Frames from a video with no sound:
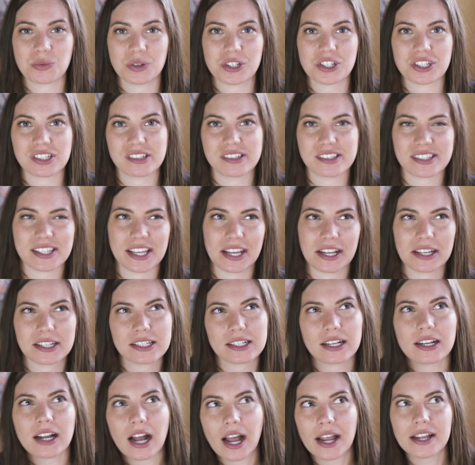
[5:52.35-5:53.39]
which is like a
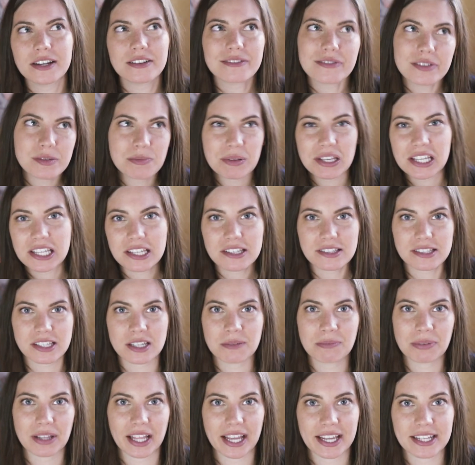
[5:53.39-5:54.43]
kind of speakeasy
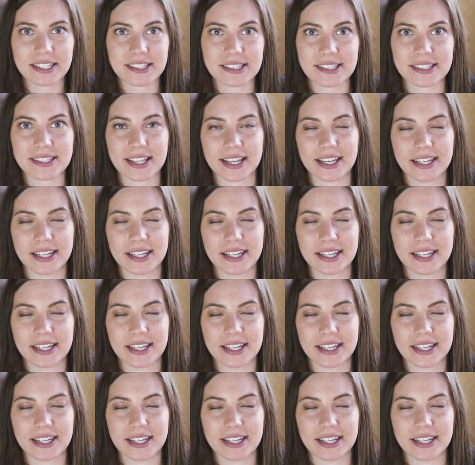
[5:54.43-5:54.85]
place